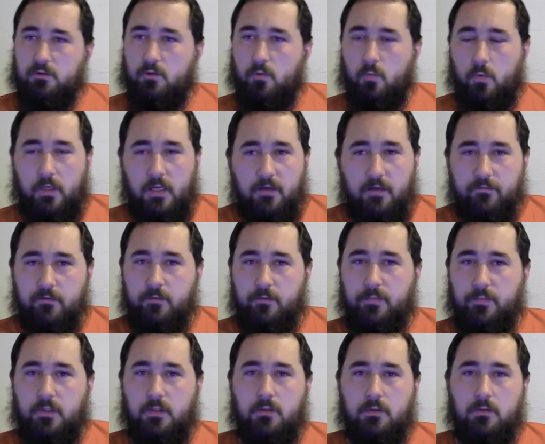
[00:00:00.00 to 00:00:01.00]
or whatever
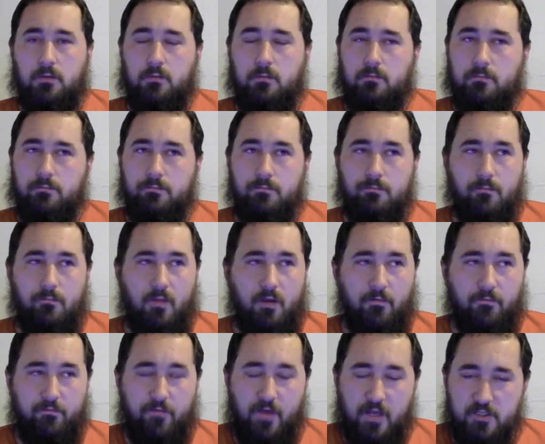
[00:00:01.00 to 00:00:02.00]
but
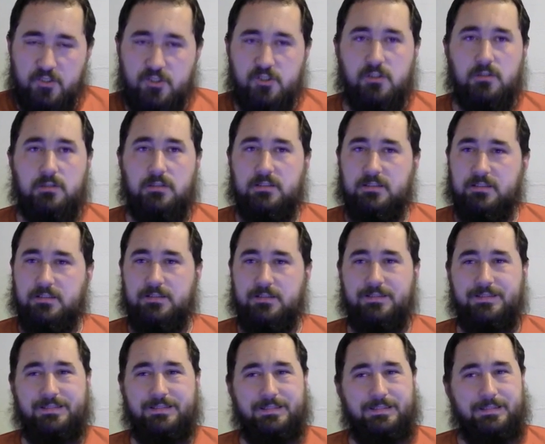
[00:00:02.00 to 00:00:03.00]
eventually